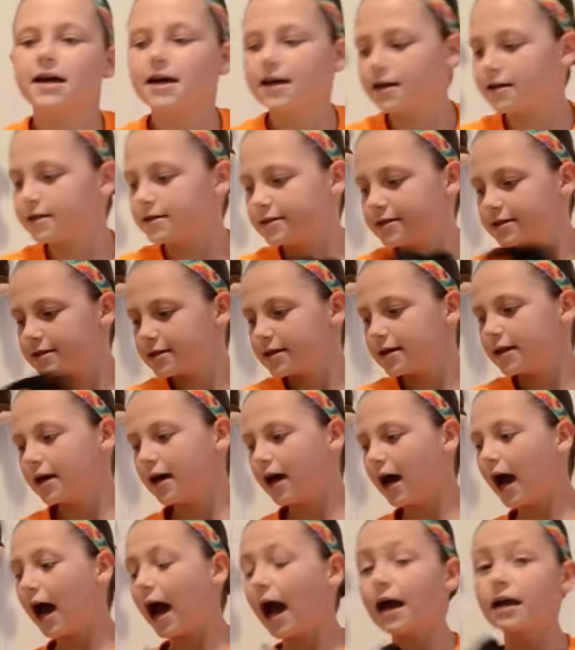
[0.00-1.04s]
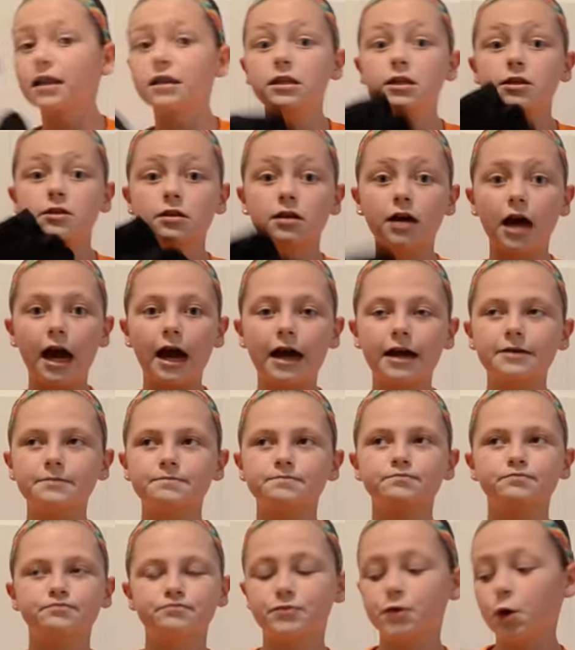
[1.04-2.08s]
And I,
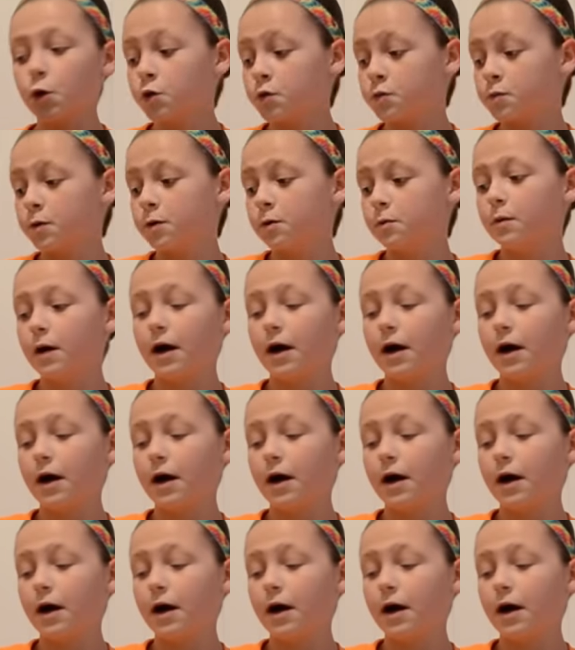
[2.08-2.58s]
I those were